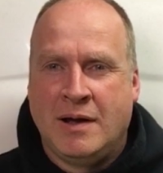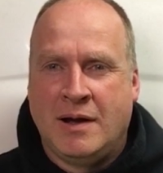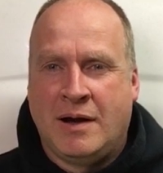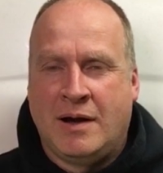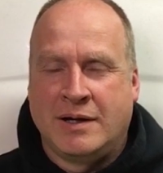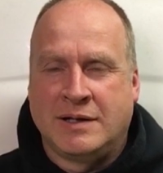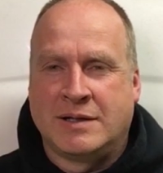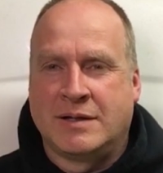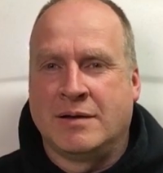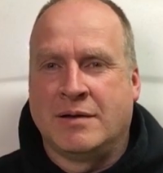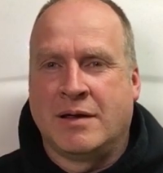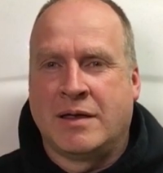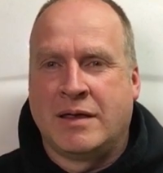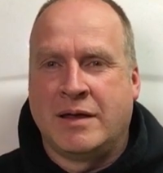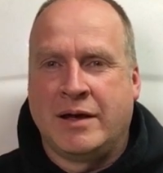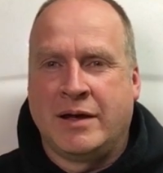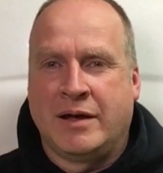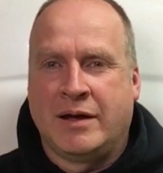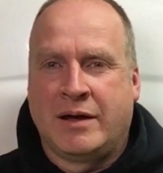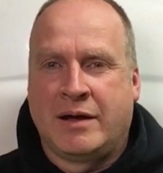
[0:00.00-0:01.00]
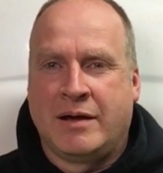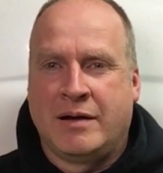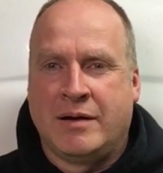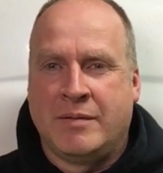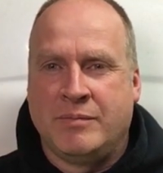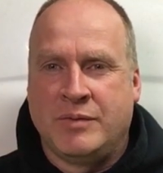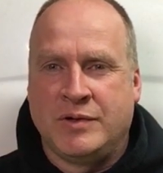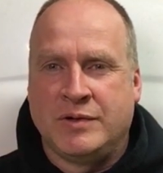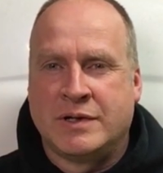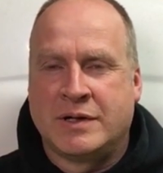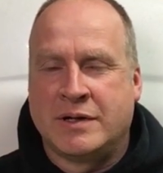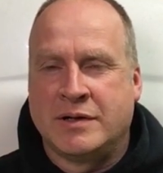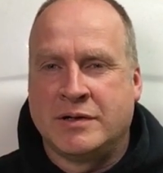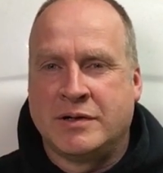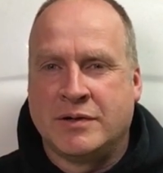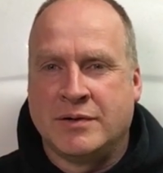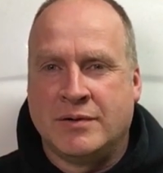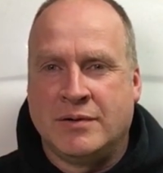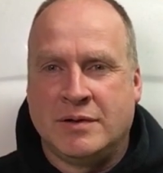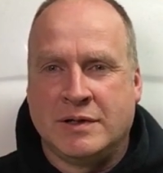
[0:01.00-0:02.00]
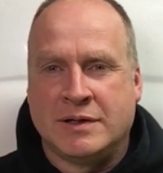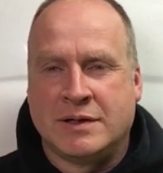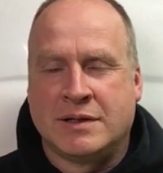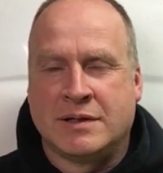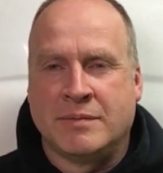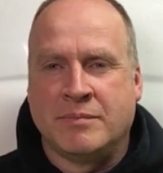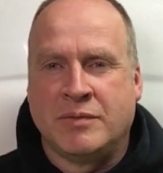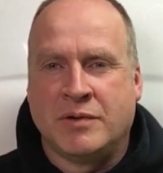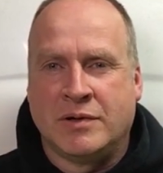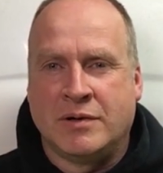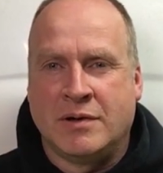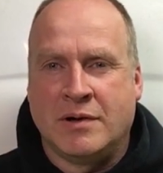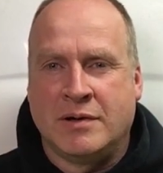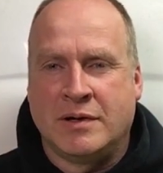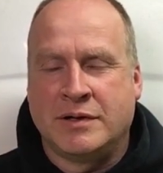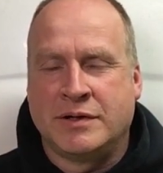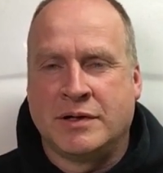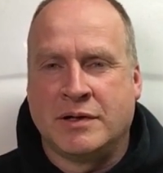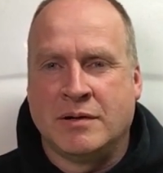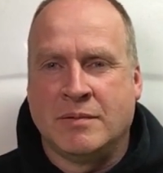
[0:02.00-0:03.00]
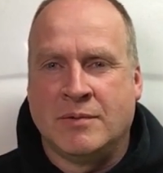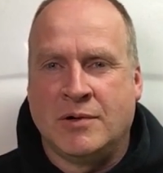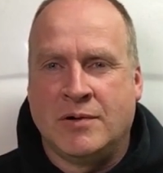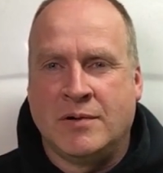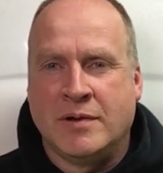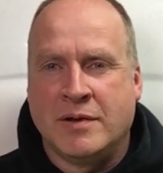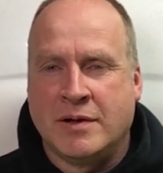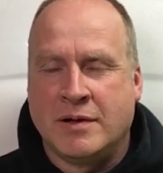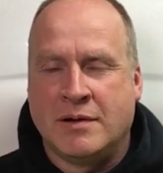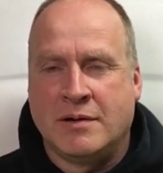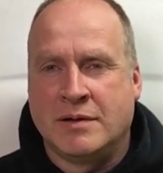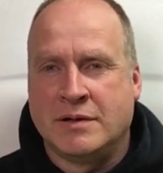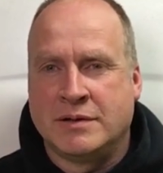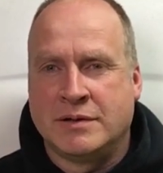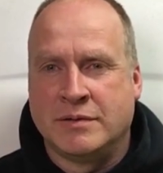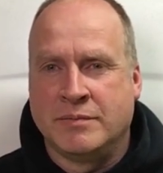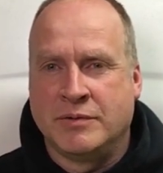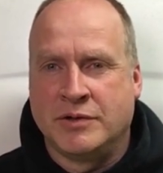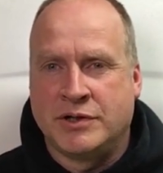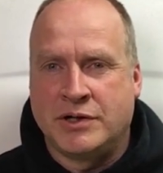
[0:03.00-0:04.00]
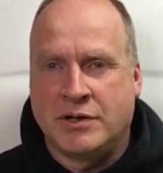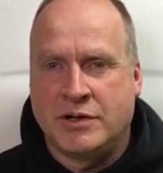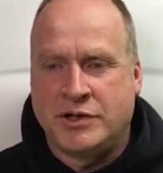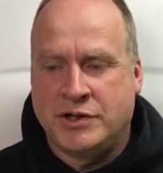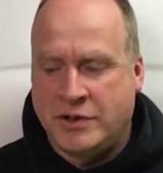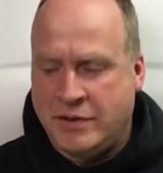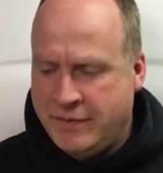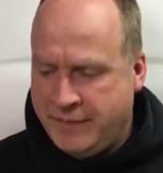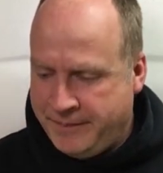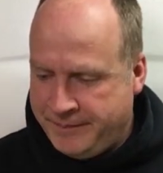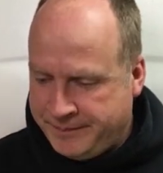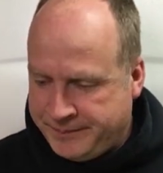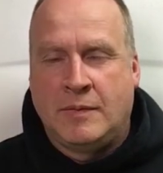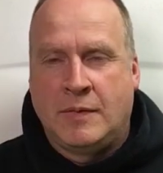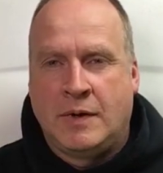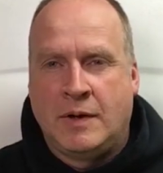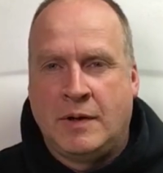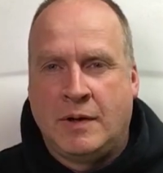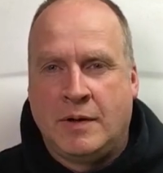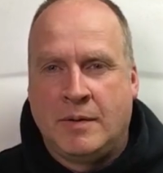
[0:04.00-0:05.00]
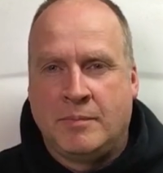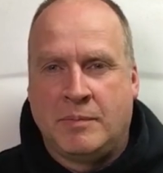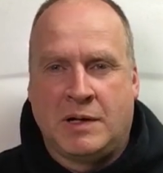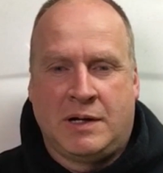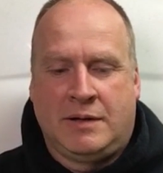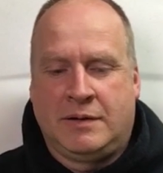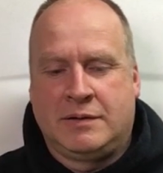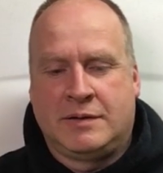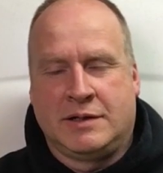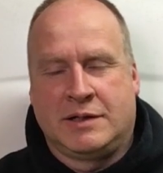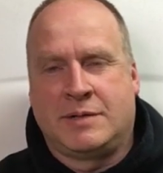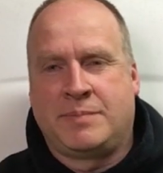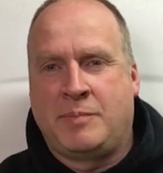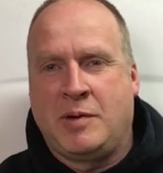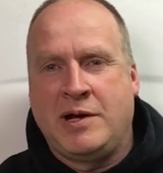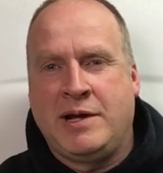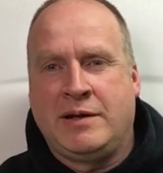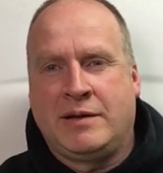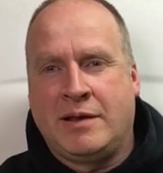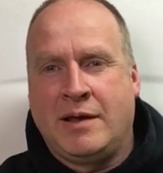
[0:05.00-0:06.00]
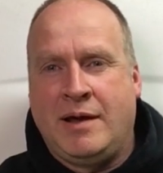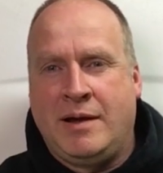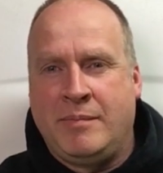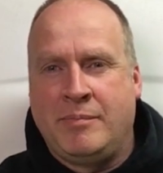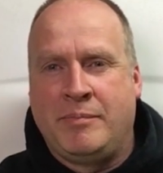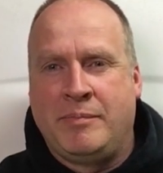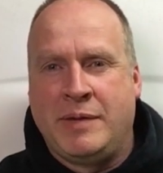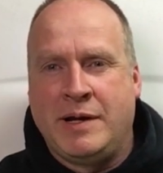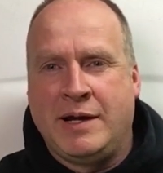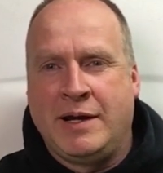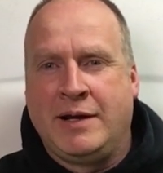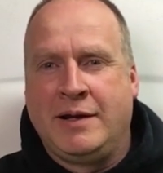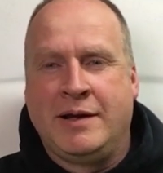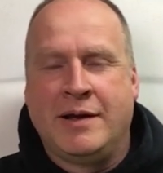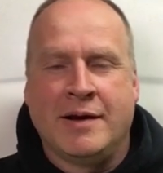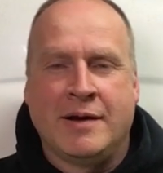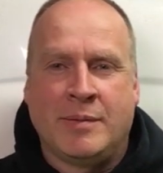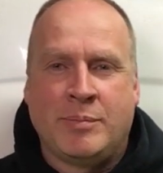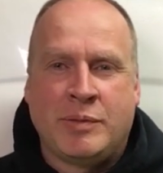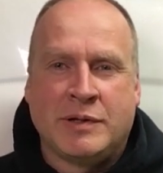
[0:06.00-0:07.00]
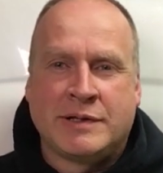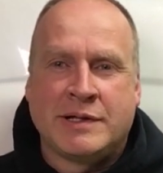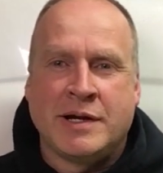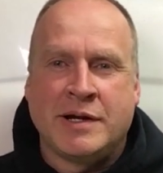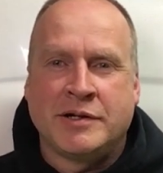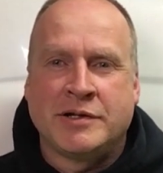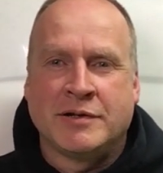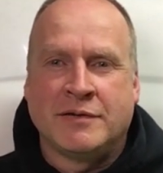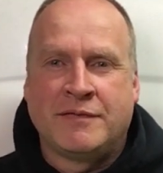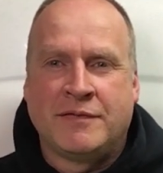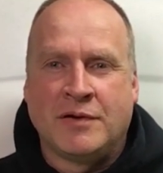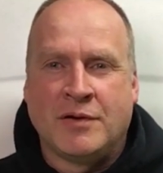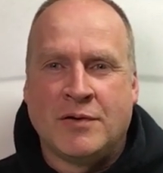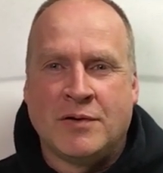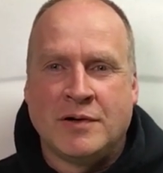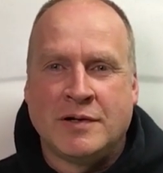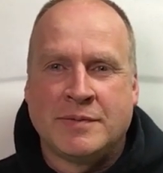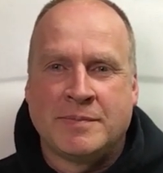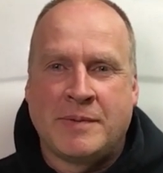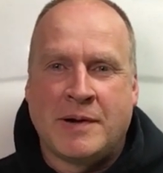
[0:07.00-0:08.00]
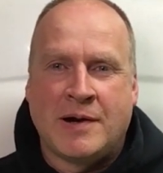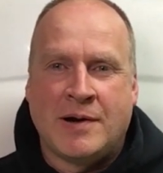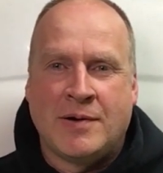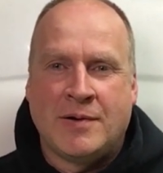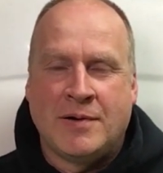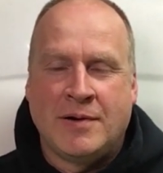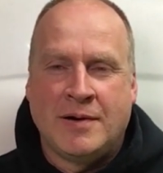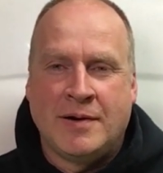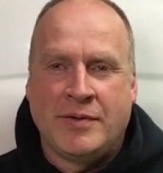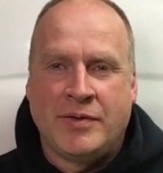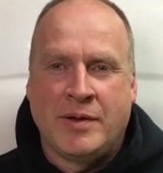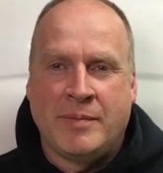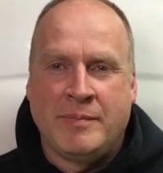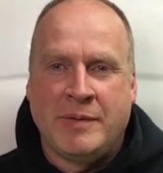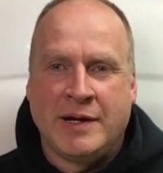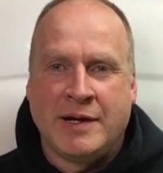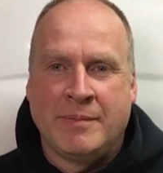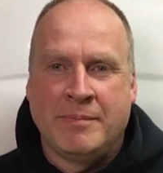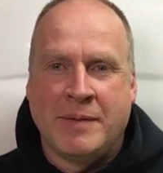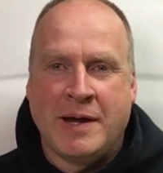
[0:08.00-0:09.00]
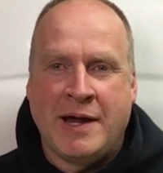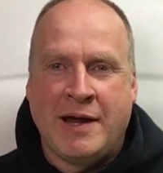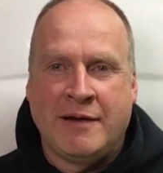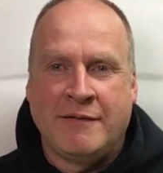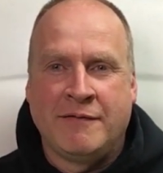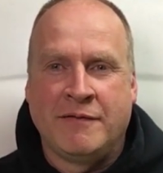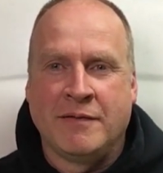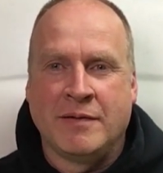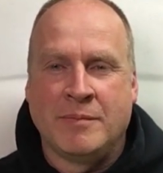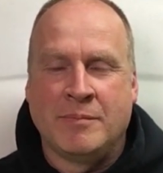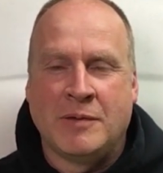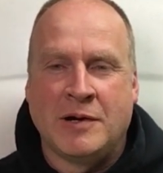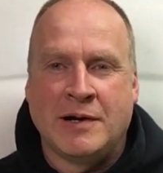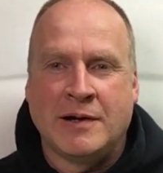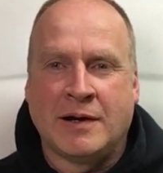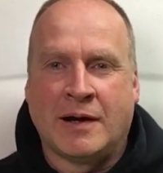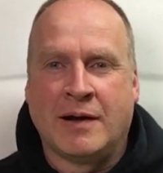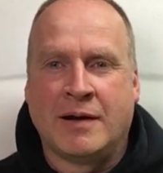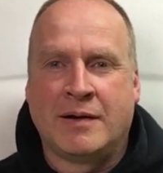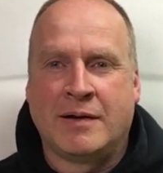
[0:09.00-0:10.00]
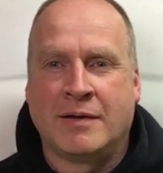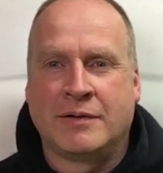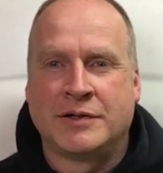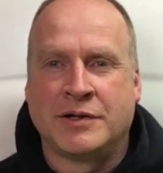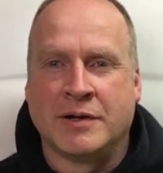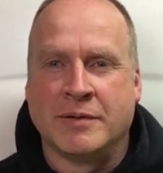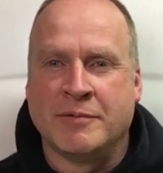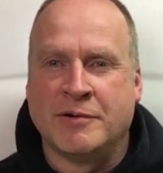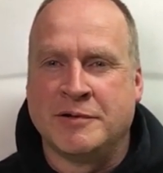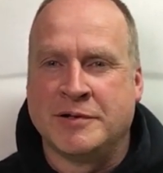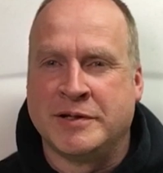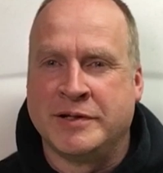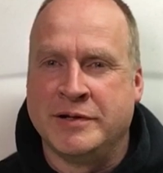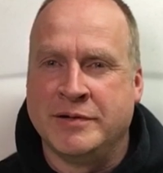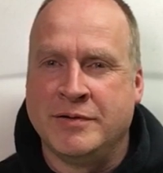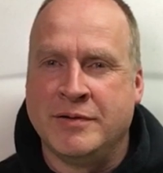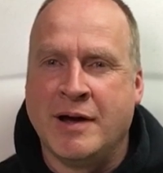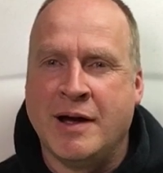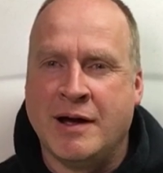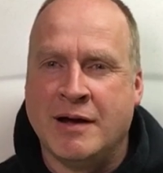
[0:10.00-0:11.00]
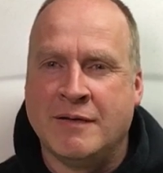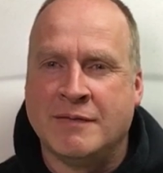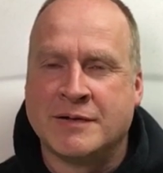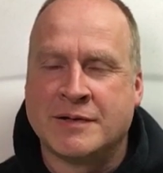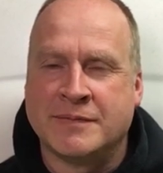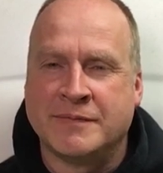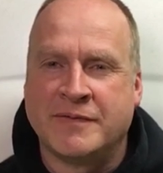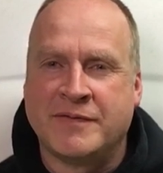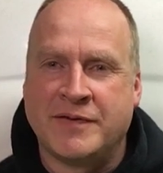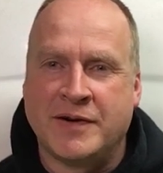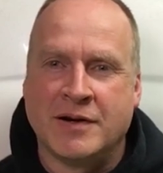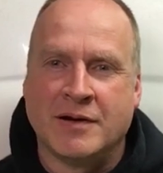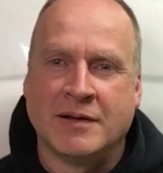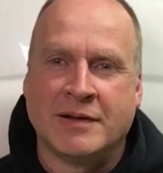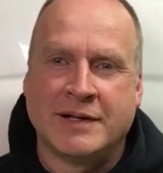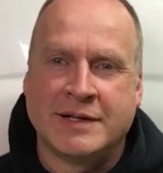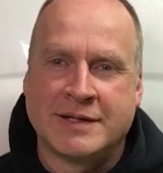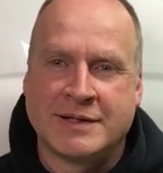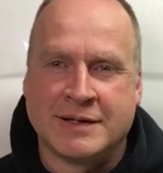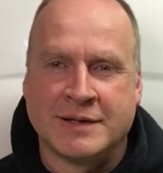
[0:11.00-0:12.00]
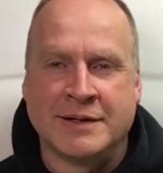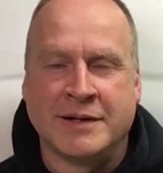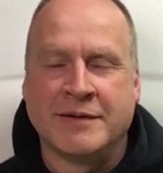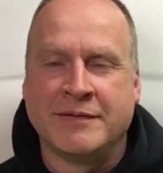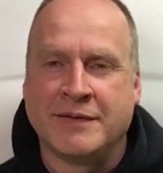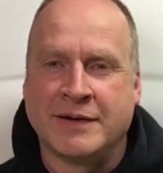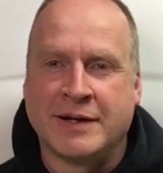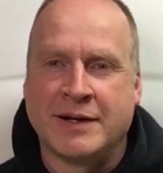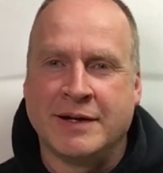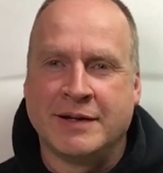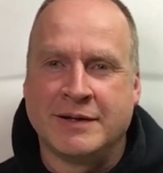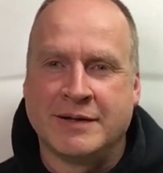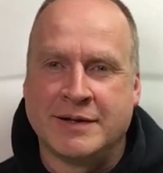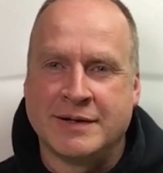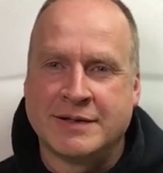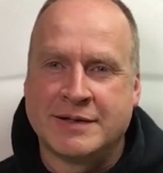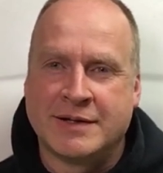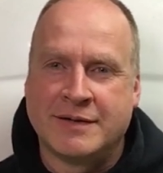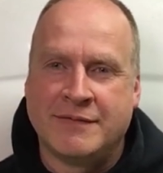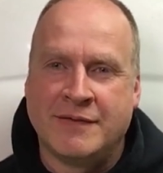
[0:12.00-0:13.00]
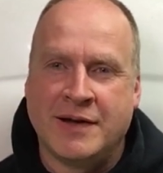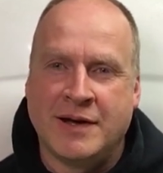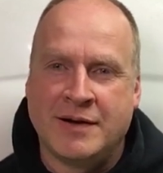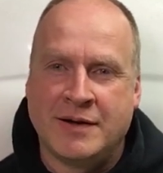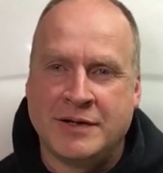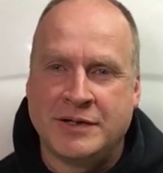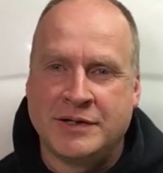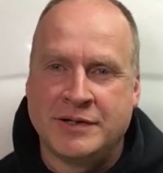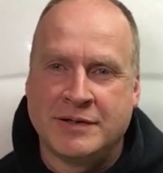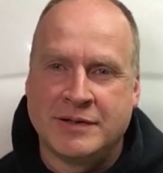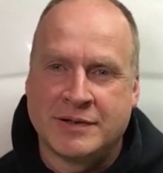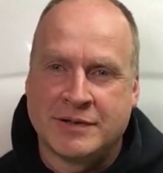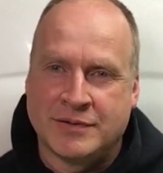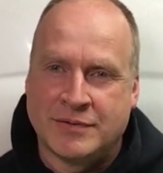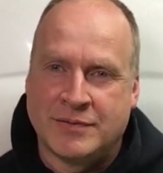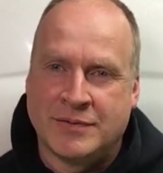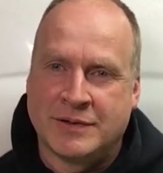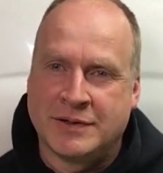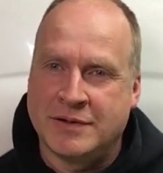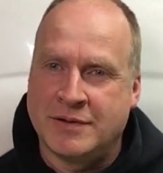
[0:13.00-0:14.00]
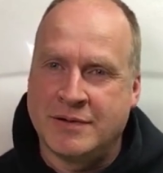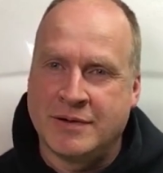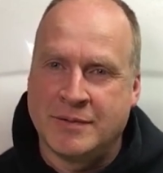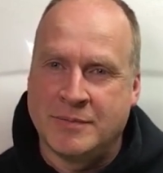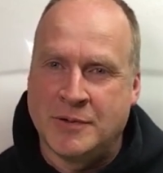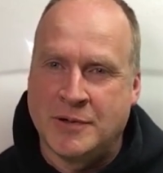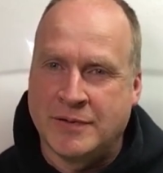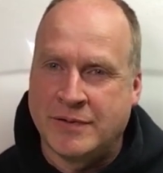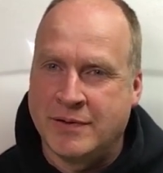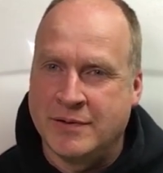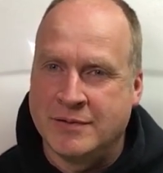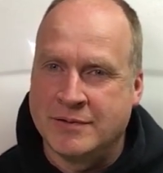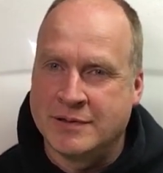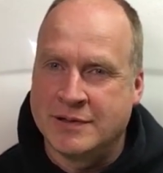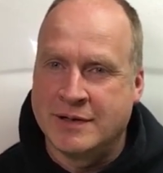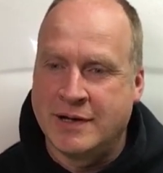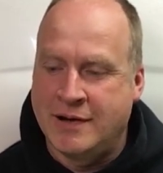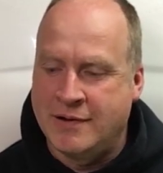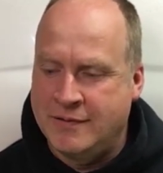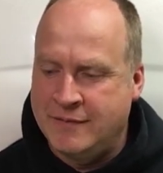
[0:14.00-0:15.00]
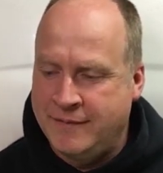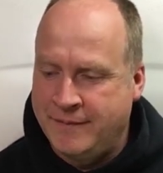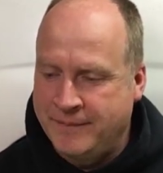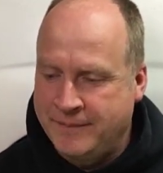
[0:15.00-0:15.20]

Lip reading: I still think boost control is simpler on a turbo than on a supercharger. But despite that big potential for horsepower and the big bang for the buck, turbos do have some fairly significant disadvantages, so we'll talk about those now.